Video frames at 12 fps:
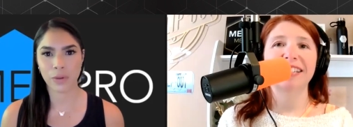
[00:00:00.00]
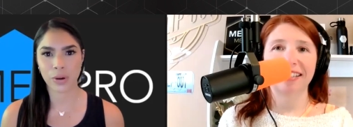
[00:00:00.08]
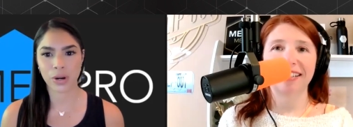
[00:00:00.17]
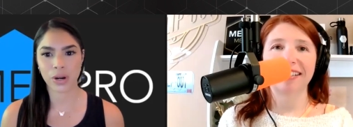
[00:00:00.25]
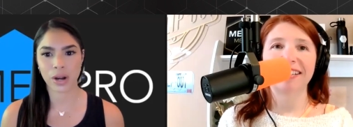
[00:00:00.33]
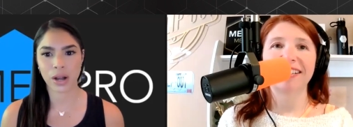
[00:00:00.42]

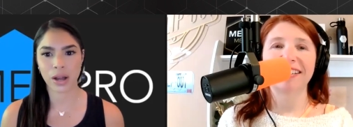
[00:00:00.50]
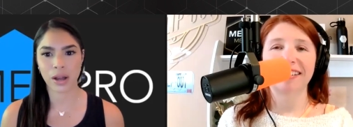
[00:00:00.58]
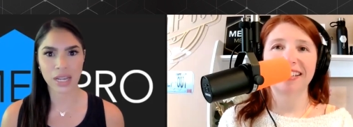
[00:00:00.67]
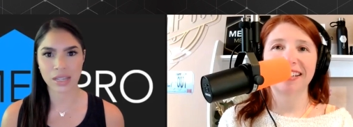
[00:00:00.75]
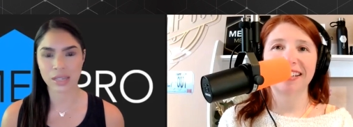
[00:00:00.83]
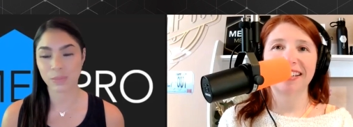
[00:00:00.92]
Speaker 1: for
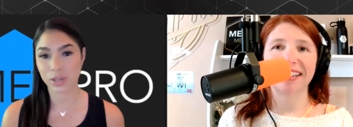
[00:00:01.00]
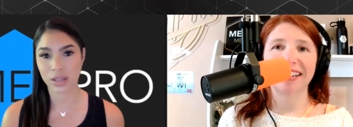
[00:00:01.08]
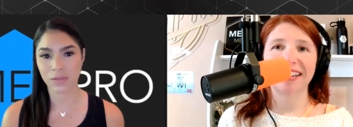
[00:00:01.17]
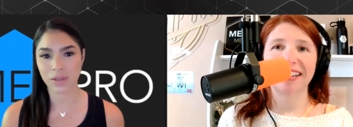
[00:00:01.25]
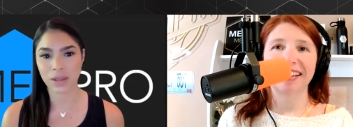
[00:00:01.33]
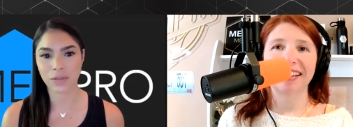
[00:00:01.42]
eating
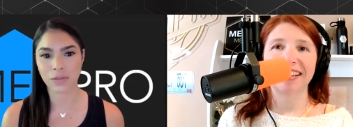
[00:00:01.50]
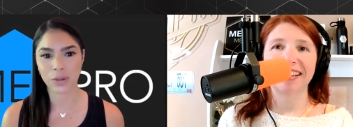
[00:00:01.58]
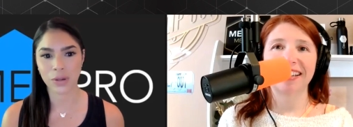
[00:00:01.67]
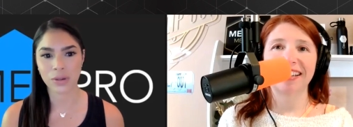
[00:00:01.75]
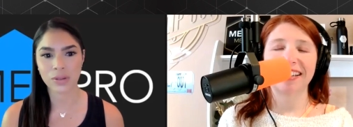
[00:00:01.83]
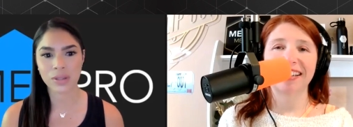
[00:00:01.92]
specific
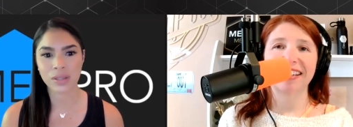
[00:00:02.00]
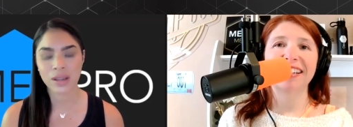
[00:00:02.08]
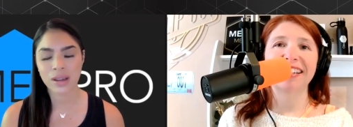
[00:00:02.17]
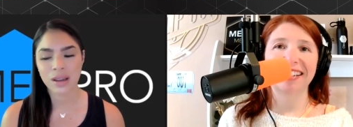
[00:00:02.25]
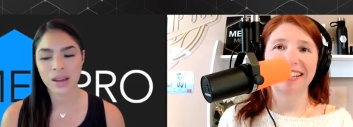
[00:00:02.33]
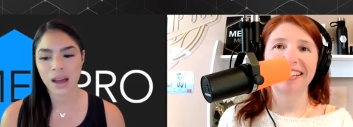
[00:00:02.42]

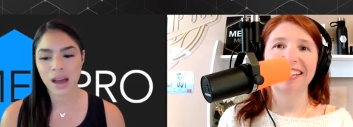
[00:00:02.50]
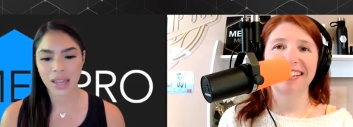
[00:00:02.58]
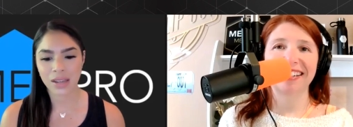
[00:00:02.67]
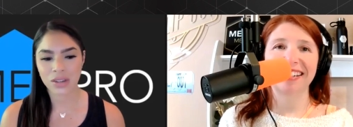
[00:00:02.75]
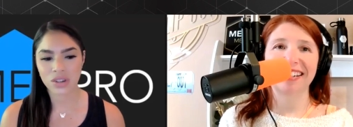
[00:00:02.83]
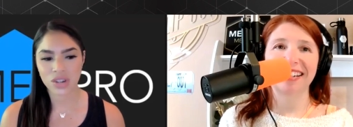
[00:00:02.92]
foods
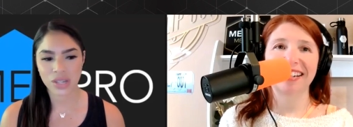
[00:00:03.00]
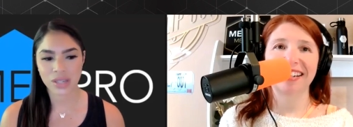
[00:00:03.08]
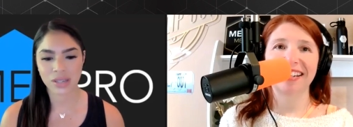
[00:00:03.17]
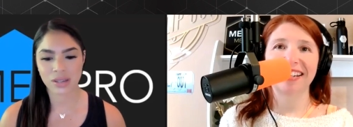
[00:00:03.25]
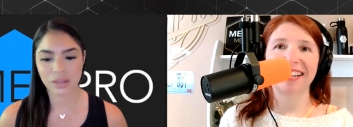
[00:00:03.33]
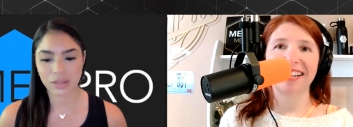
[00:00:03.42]
and
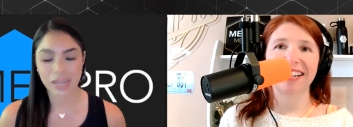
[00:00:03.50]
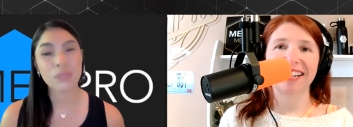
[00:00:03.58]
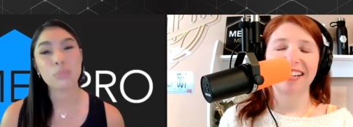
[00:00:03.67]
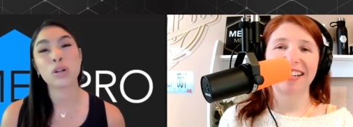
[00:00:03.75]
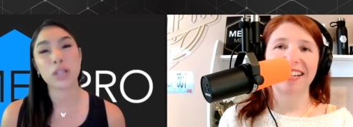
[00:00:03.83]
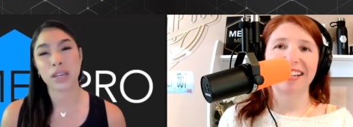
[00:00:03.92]
just
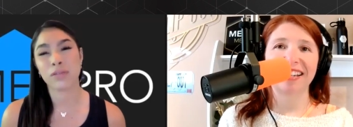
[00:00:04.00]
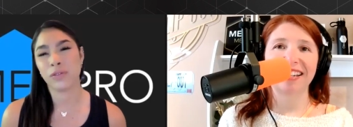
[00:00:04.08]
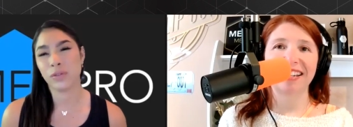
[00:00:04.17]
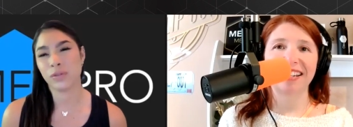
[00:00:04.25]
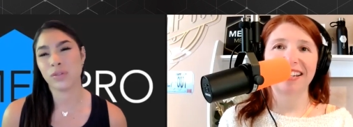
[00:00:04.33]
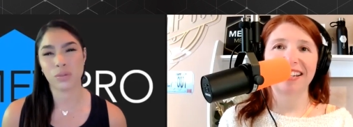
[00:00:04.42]
labeling
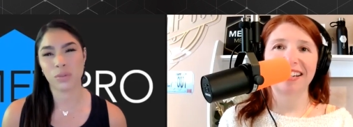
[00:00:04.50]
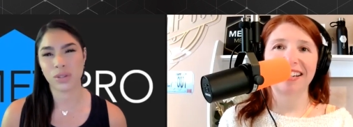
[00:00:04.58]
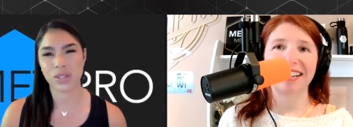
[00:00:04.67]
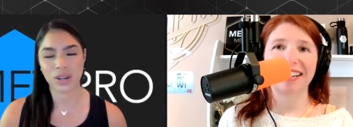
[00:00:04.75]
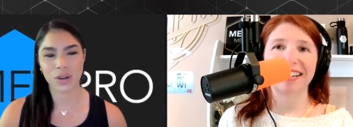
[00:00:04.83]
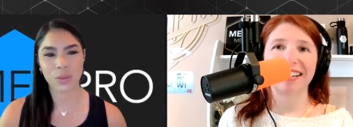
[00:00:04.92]
foods
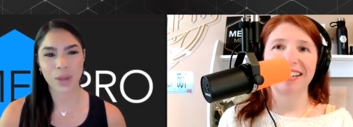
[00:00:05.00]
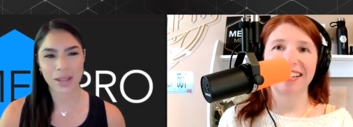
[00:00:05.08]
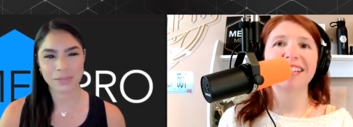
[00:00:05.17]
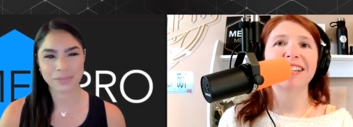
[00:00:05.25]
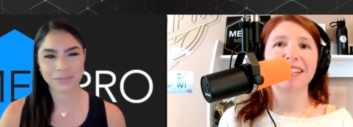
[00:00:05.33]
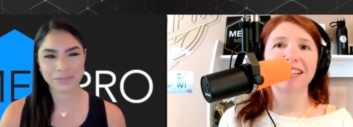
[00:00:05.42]
almost in a
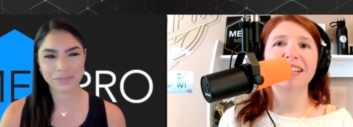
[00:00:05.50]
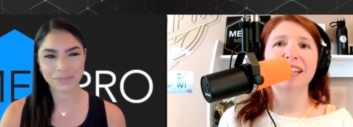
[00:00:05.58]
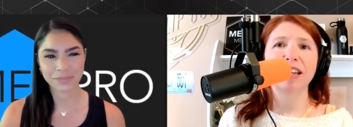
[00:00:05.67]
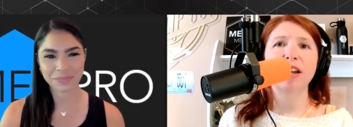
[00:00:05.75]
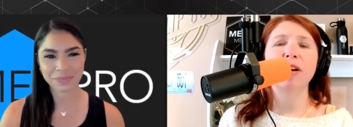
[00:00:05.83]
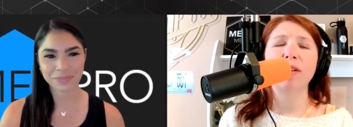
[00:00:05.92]
way.
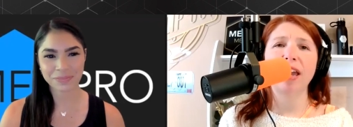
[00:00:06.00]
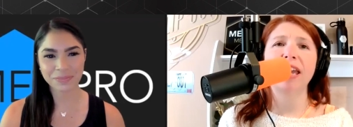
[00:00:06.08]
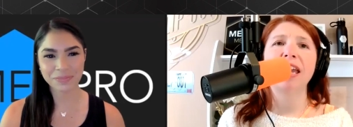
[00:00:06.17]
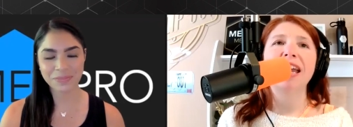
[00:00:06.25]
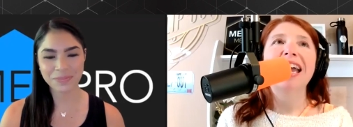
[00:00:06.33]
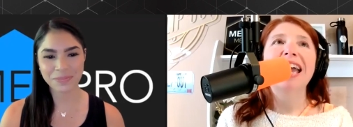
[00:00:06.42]

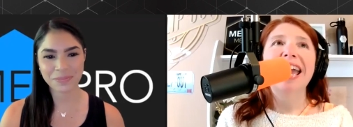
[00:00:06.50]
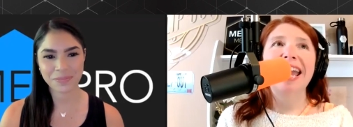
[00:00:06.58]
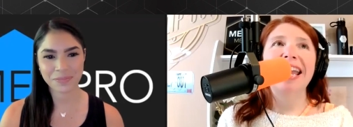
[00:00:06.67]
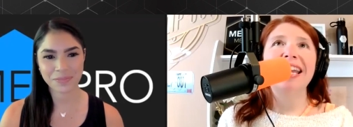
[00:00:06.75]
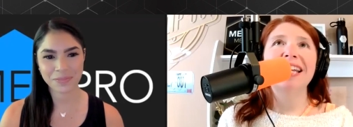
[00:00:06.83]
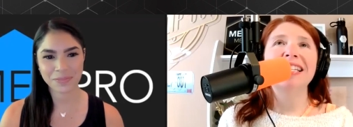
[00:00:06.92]
Speaker 2: Okay.
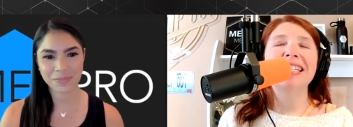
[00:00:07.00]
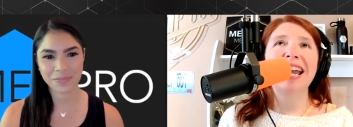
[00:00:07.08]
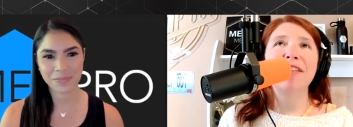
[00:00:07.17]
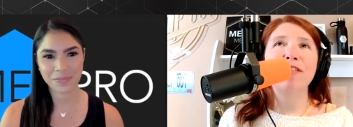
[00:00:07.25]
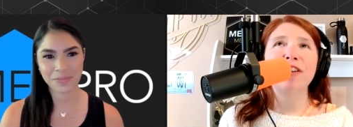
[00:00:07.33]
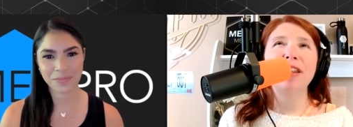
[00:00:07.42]
And
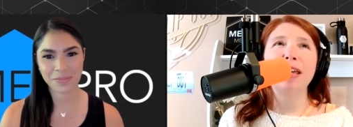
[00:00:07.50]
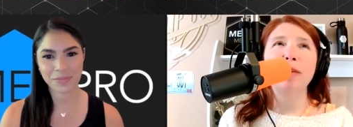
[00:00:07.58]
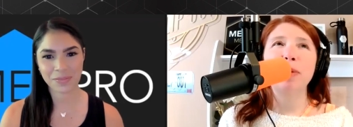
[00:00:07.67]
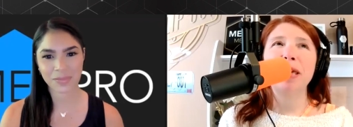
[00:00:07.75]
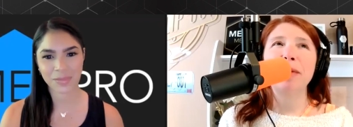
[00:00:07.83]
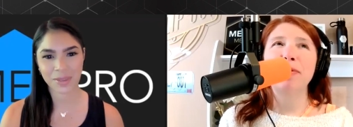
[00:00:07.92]
I feel
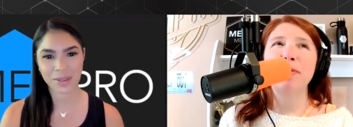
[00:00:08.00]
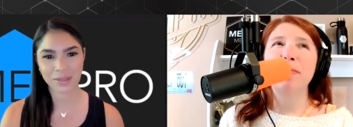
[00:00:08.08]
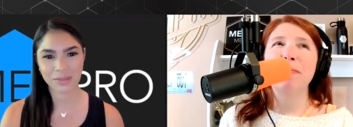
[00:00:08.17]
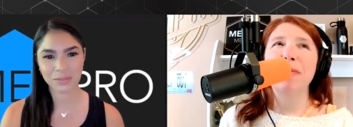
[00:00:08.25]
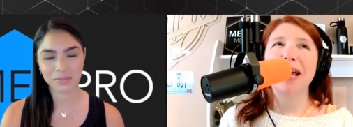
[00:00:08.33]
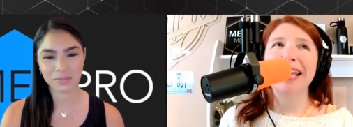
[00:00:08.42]
like people
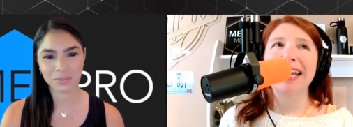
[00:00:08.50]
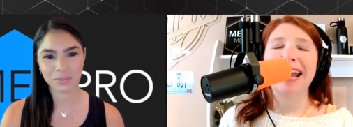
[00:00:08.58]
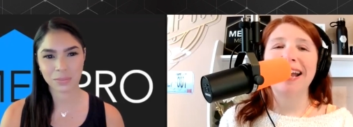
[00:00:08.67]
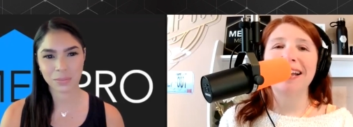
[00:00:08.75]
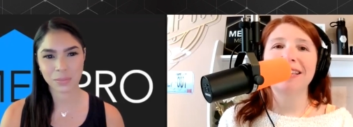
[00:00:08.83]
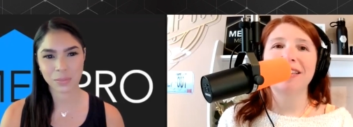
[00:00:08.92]
might
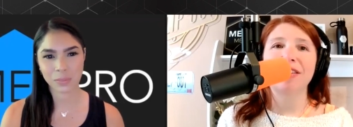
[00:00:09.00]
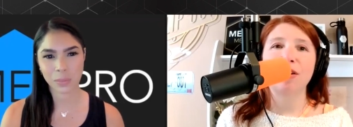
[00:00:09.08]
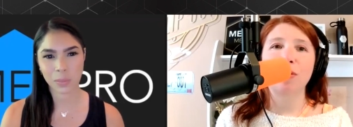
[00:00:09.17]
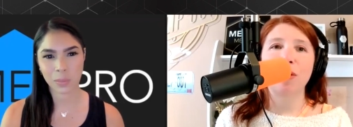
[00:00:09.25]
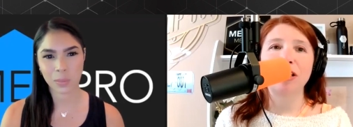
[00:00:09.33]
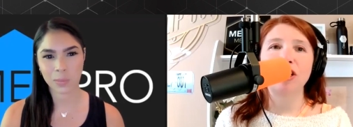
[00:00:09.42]
ask the
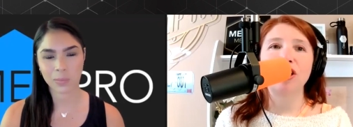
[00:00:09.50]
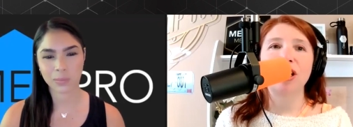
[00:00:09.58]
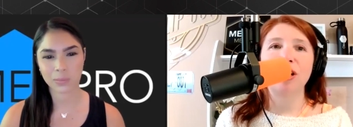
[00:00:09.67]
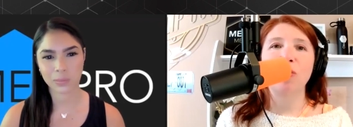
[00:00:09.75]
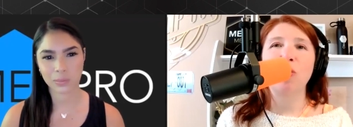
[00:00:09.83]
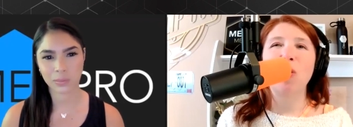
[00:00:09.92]

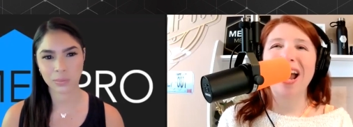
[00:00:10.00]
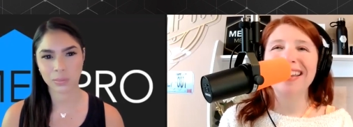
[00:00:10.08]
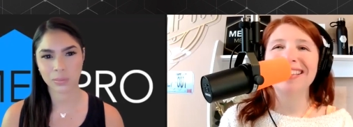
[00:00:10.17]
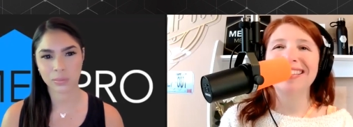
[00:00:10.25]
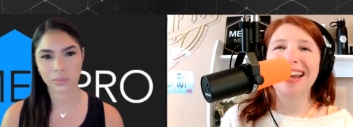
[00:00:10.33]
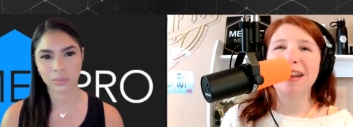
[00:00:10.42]
question, why
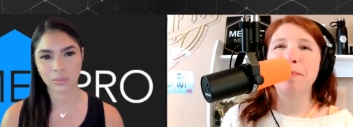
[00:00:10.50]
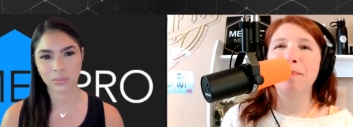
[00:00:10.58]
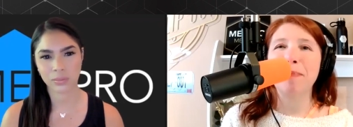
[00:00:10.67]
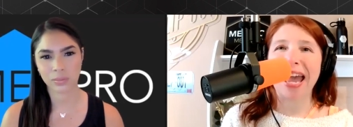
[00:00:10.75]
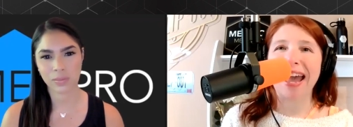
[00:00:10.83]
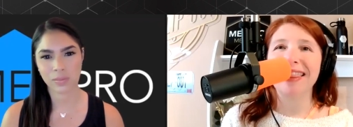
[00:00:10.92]
is that a
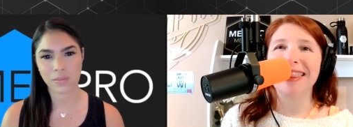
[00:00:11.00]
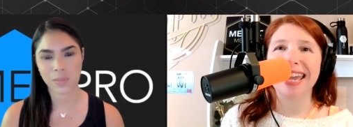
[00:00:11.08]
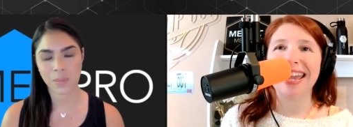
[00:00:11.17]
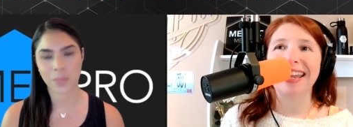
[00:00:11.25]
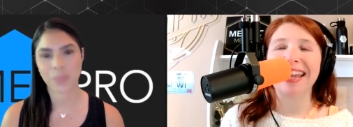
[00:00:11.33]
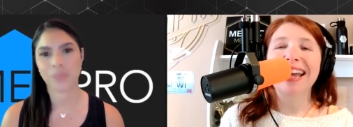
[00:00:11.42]
bad
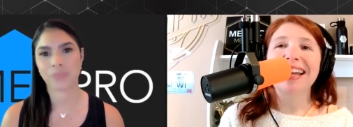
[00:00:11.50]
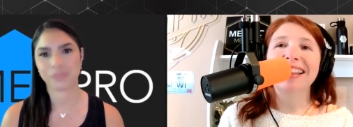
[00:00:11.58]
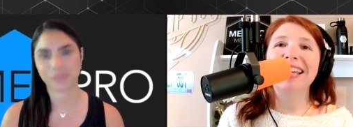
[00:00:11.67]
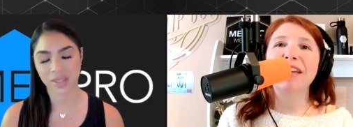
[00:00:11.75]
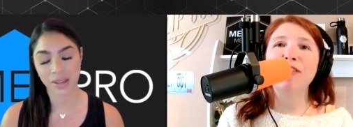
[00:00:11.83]
thing? Like